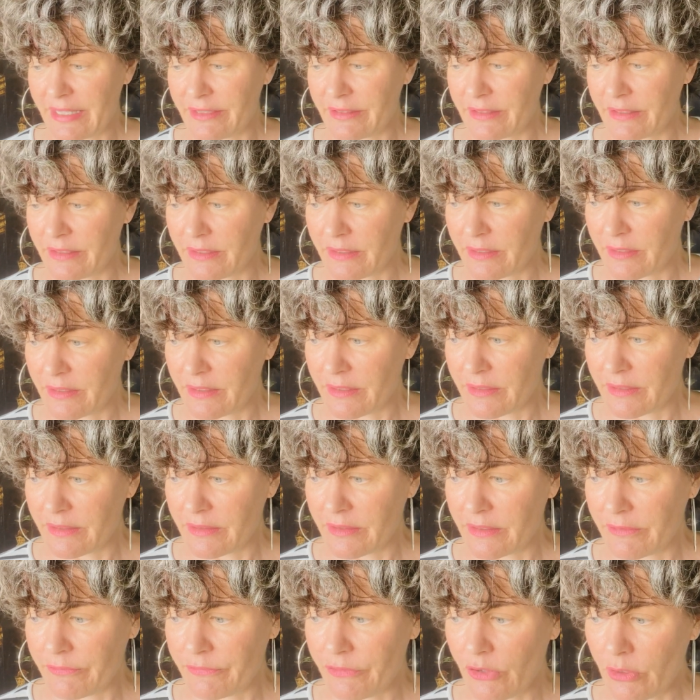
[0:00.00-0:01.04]

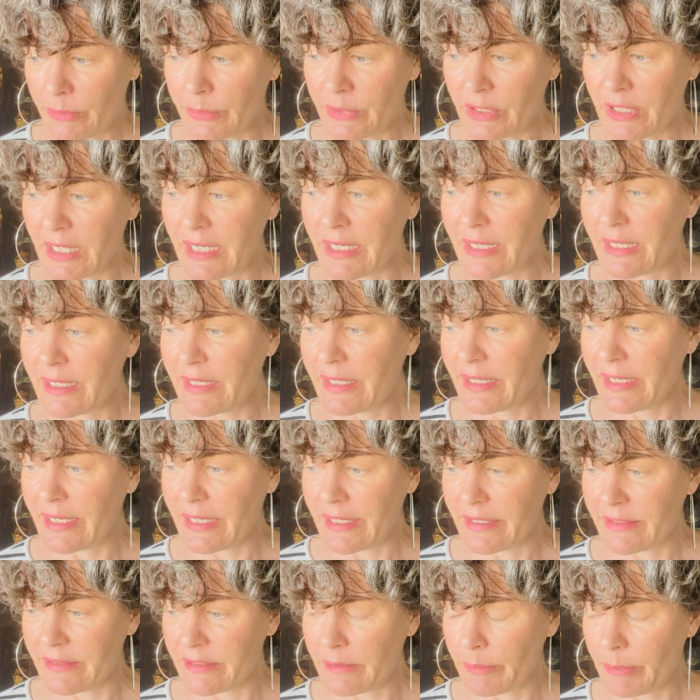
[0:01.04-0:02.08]
the formula
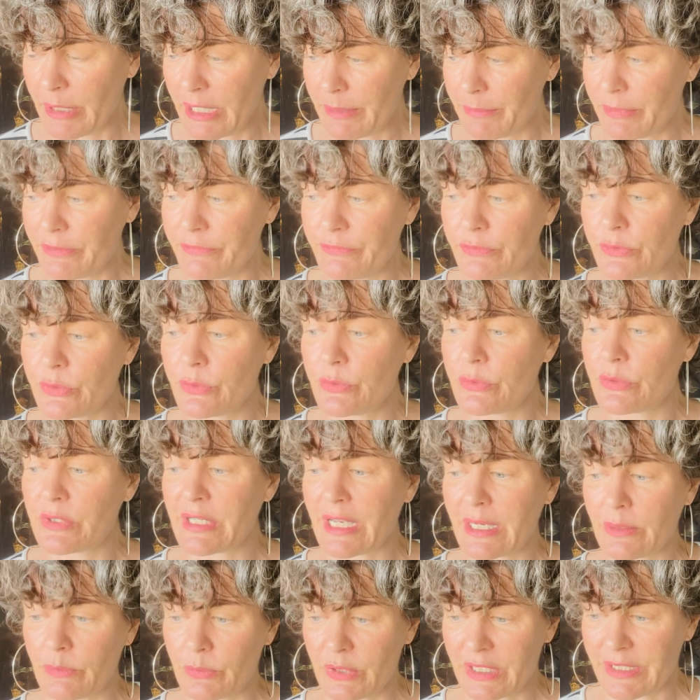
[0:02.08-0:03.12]
and the baby food,
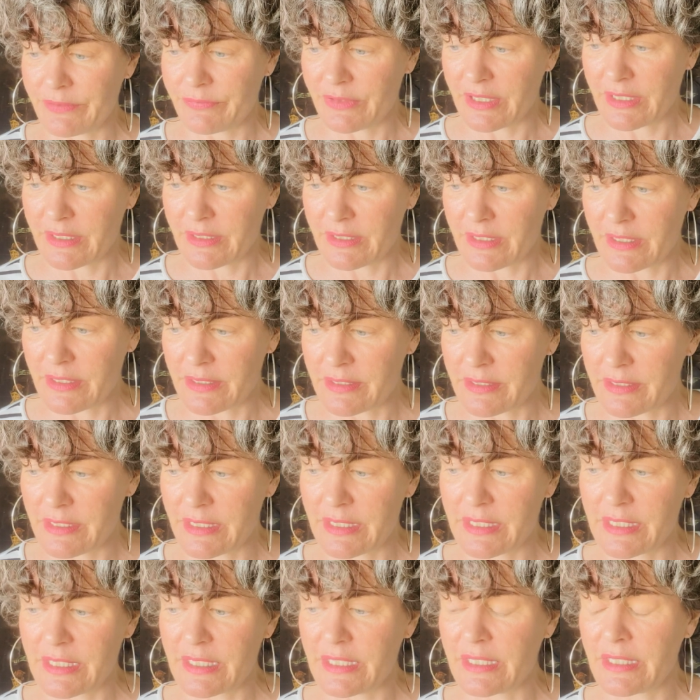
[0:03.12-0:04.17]
and we lived in the
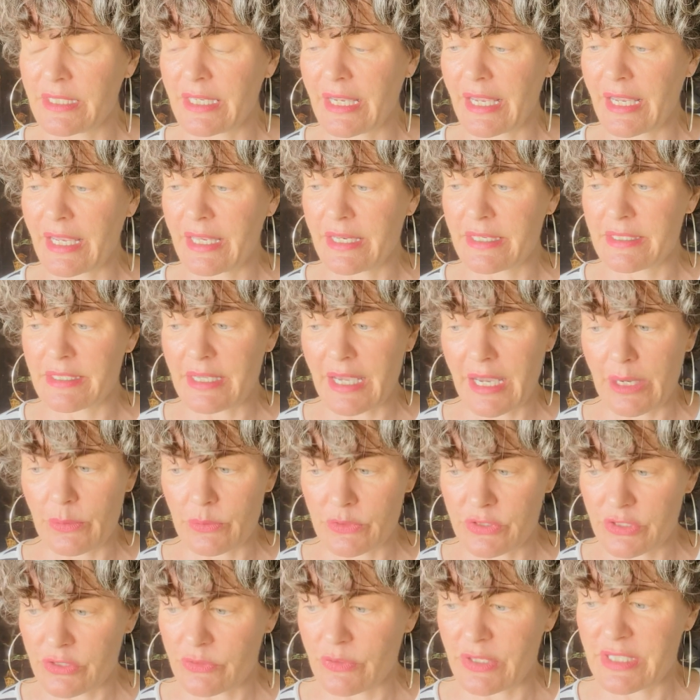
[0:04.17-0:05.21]
city, and I
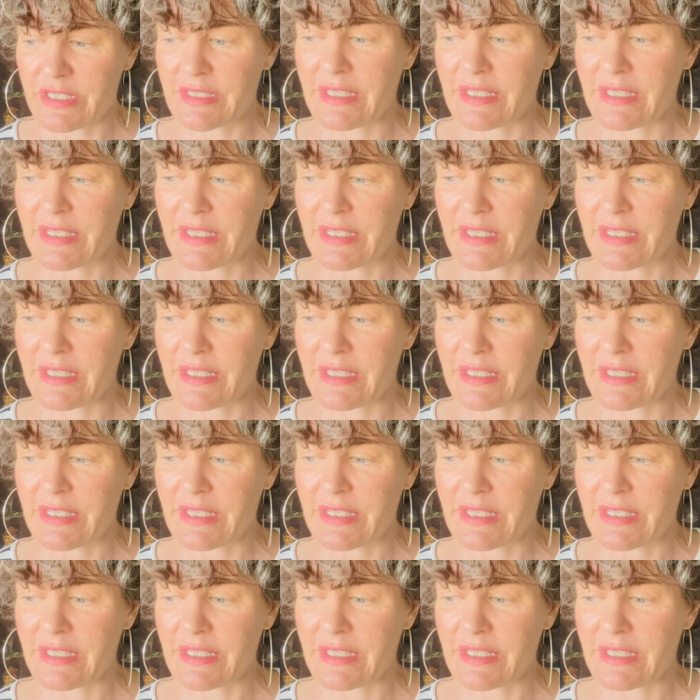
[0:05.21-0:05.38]
was stressed